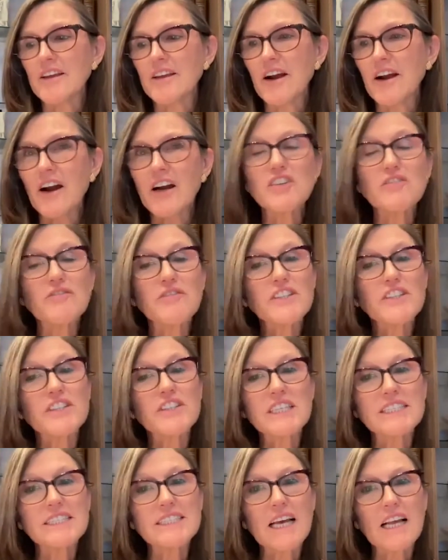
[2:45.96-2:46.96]
Artificial
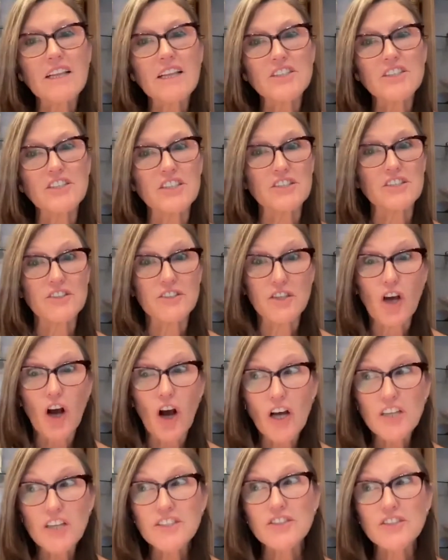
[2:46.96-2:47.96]
intelligence,
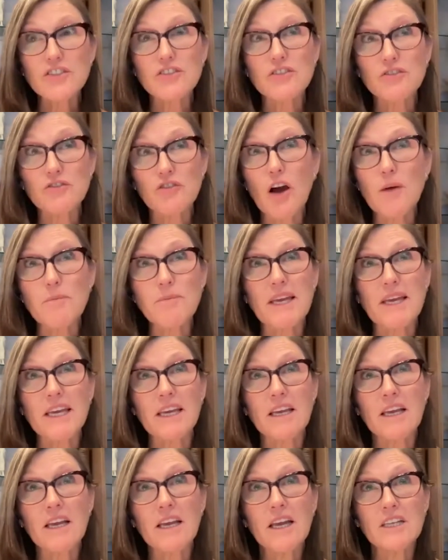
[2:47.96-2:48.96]
costs are
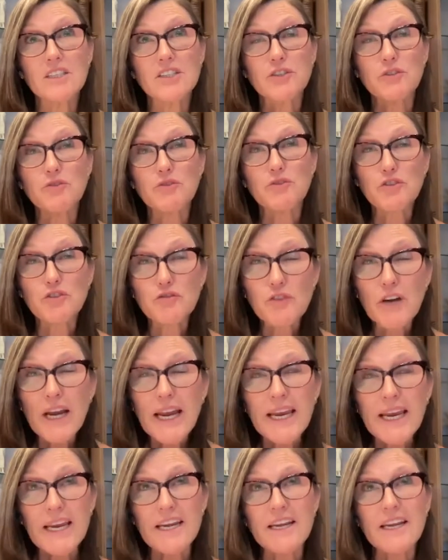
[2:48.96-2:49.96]
dropping to
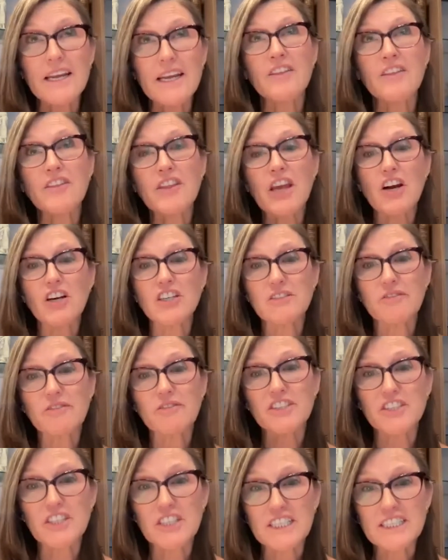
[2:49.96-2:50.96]
train in the
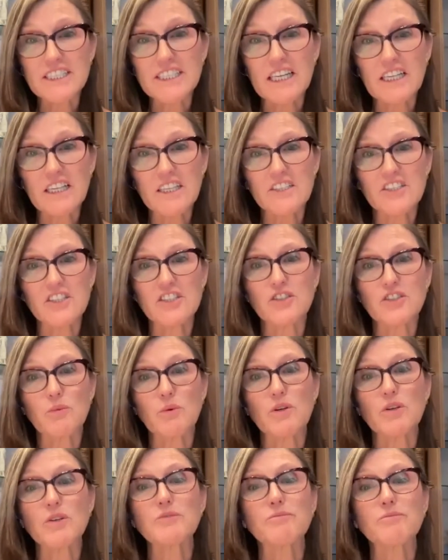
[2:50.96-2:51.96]
artificial intelligence
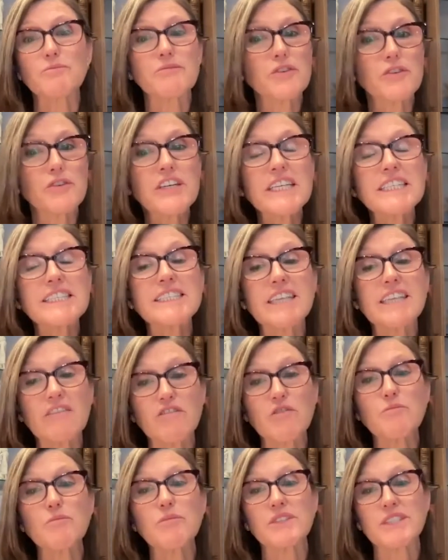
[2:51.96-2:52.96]
world,
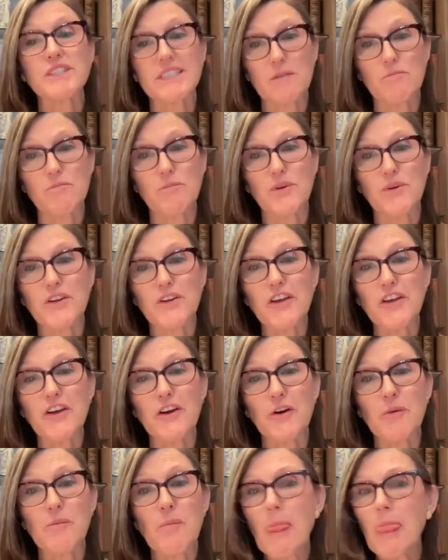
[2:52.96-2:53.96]
37% per
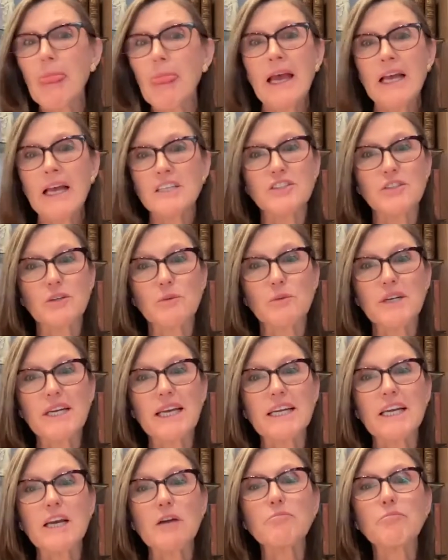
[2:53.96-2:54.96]
year. So we're
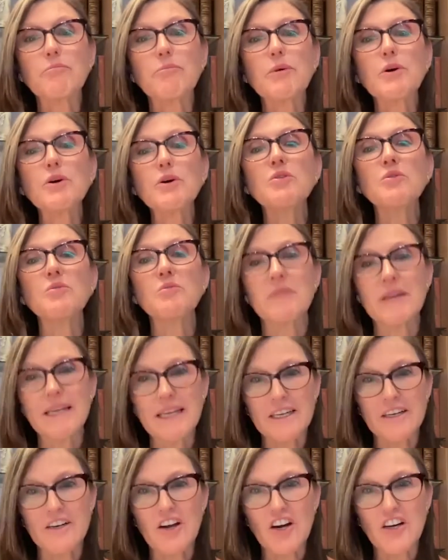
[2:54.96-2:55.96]
getting a boom
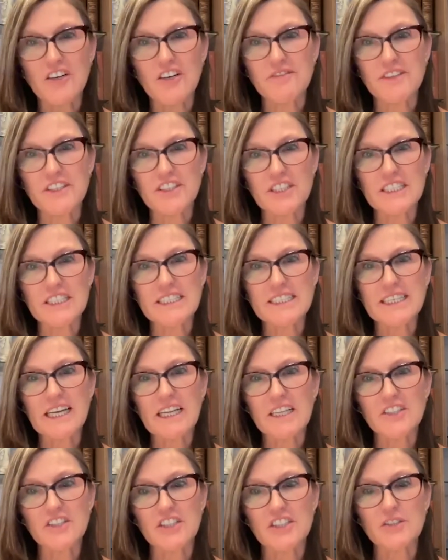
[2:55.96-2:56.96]
in artificial
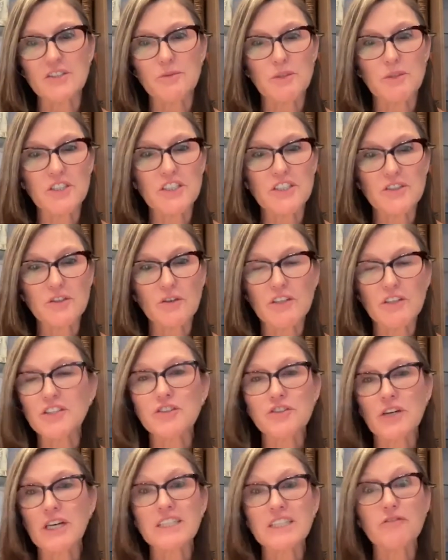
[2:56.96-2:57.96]
intelligence, which is going to
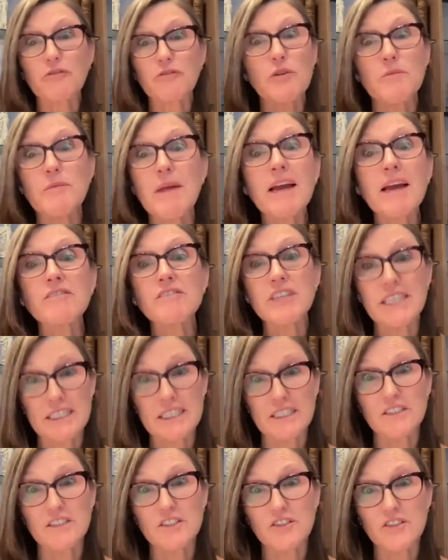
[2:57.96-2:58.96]
transform every
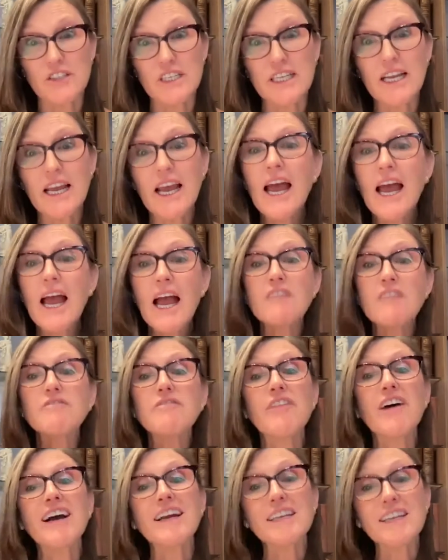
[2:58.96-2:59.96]
industry. And
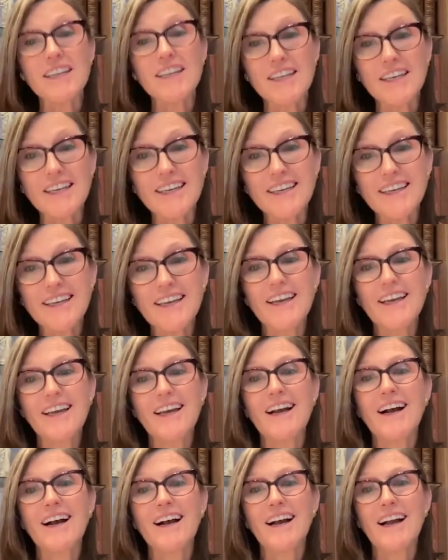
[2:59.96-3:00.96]
finally,
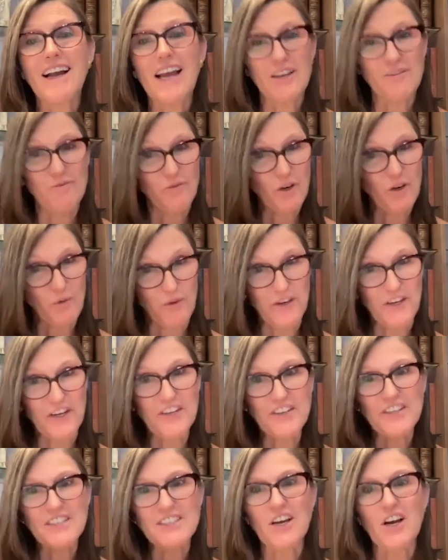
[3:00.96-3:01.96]
and what we're
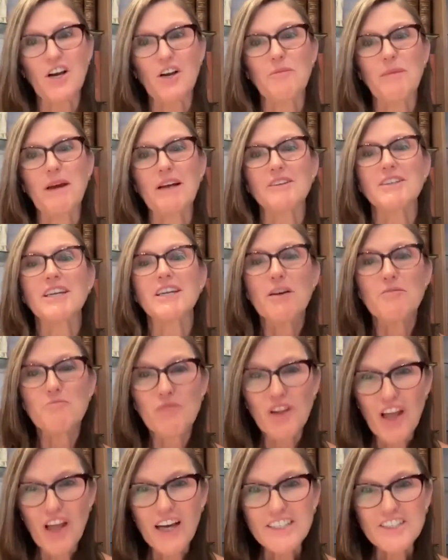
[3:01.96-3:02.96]
here to talk about,
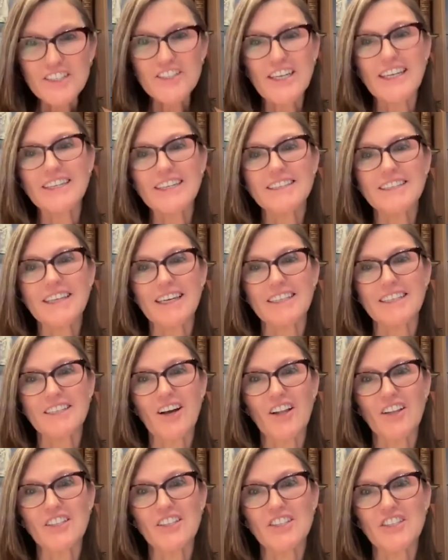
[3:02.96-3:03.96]
blockchain
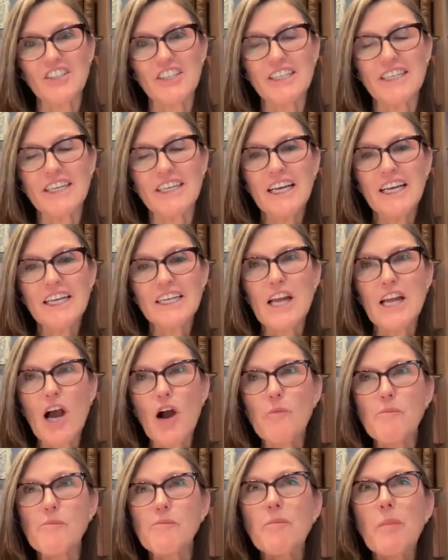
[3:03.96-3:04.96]
technology.
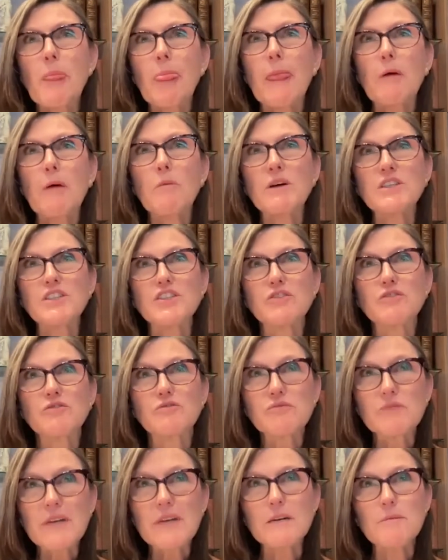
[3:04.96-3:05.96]
Now, what's
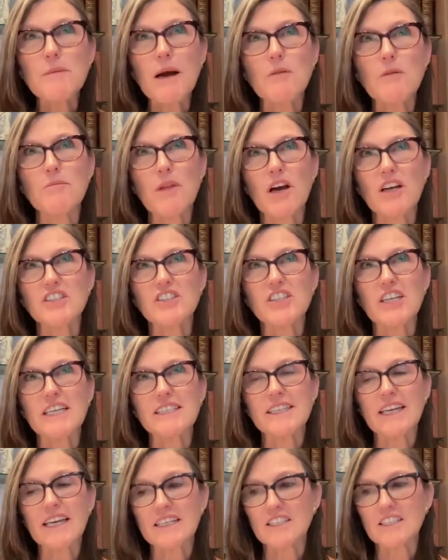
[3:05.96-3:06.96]
great about blockchain
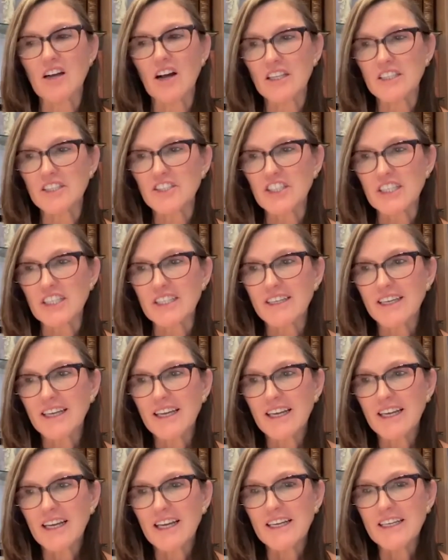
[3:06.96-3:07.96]
technology
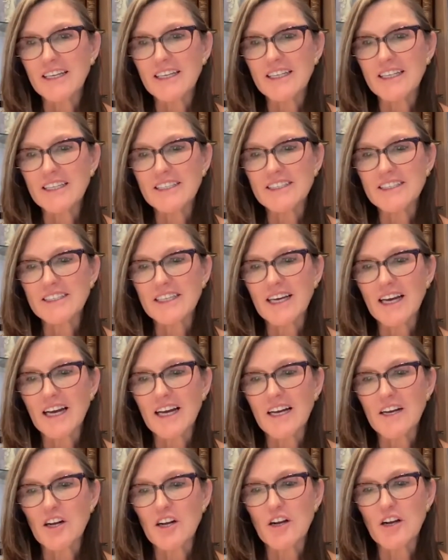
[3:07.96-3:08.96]
is
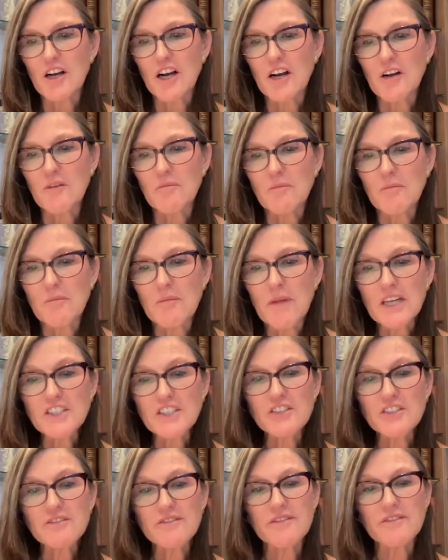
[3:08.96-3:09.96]

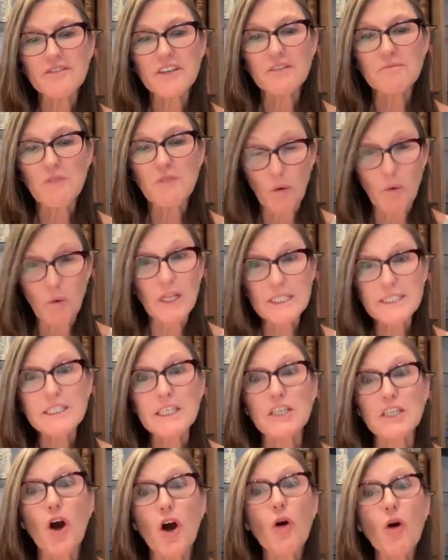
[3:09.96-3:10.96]
it's
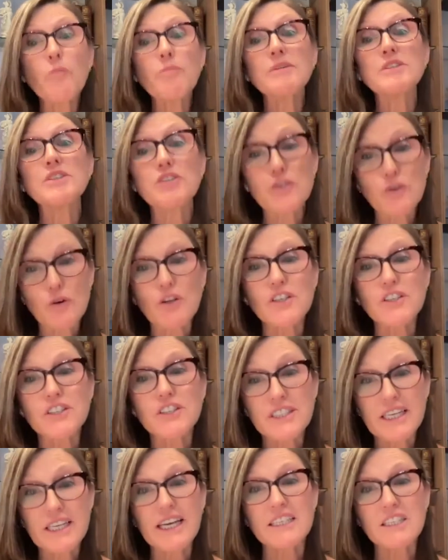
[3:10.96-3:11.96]
an open
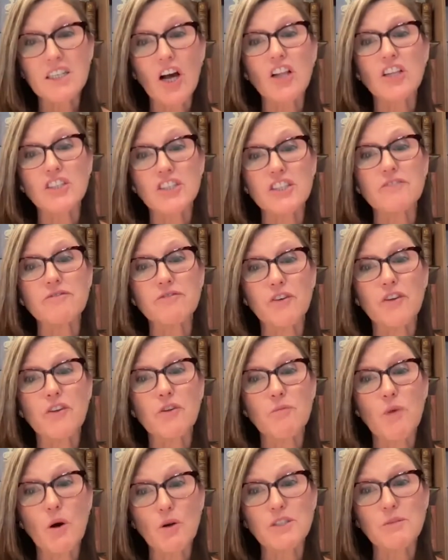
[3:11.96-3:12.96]
source technology for the
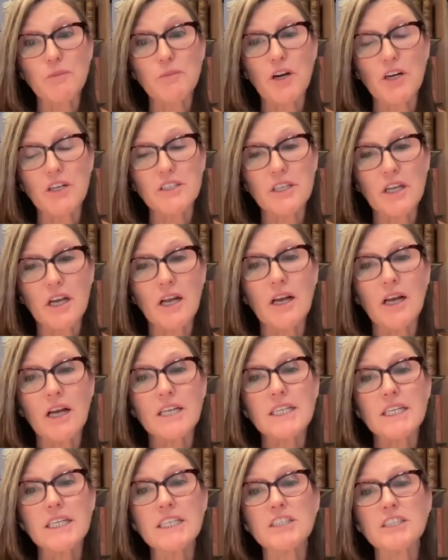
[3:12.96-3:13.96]
most part,
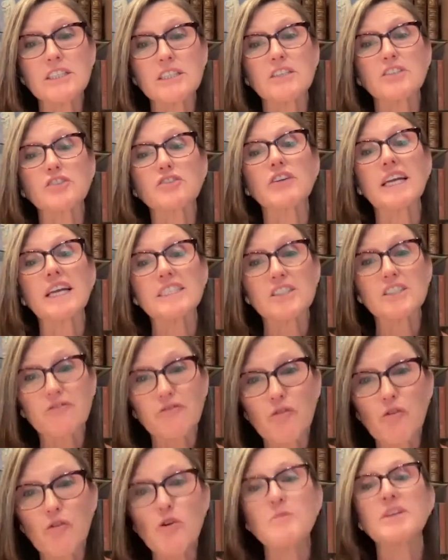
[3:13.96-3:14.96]
at least the
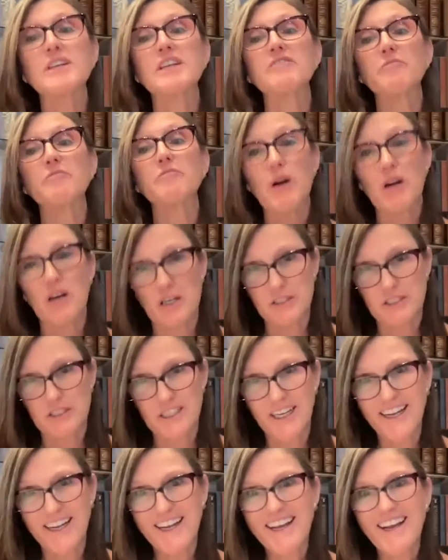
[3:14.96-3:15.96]
transformative part
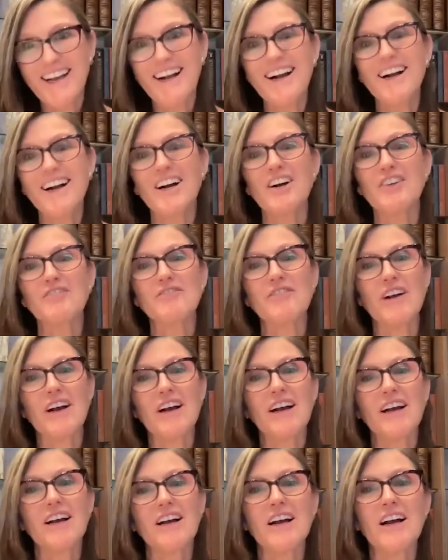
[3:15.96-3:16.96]
of
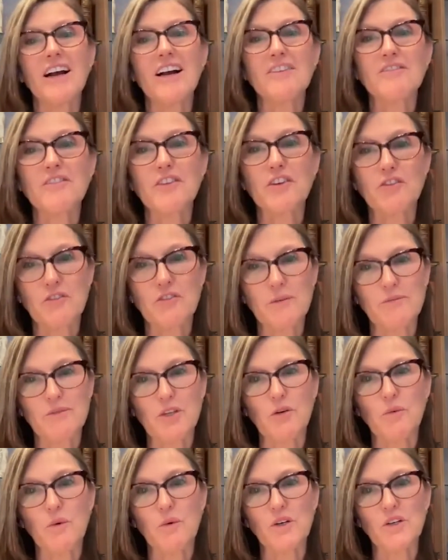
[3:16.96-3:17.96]
the
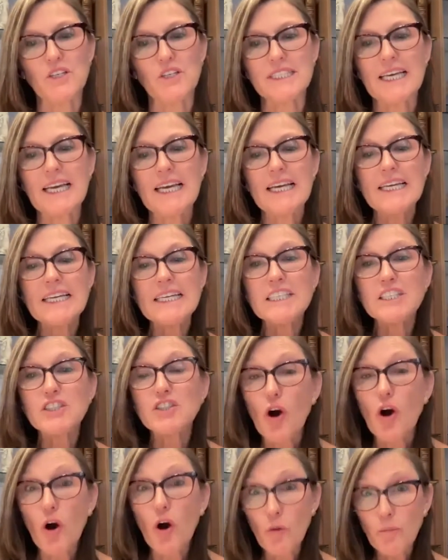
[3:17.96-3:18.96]
crypto world is
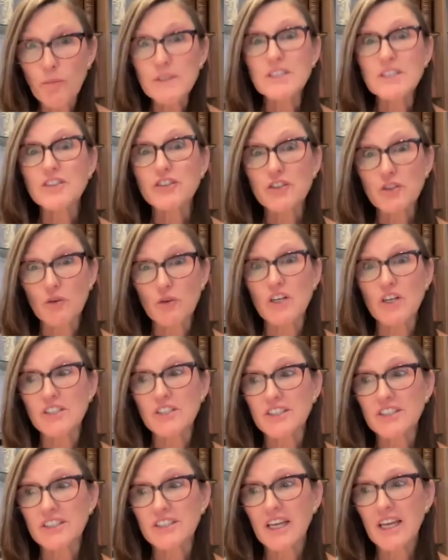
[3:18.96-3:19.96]
open
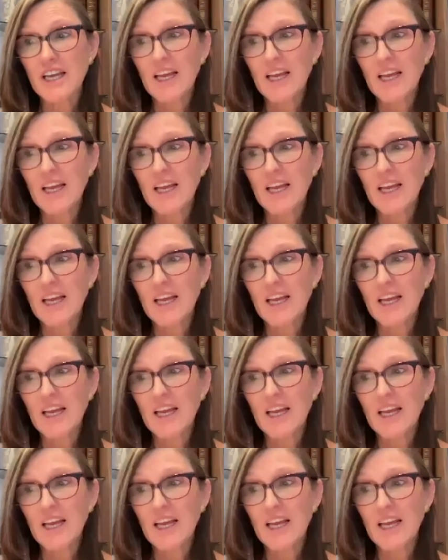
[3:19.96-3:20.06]
source.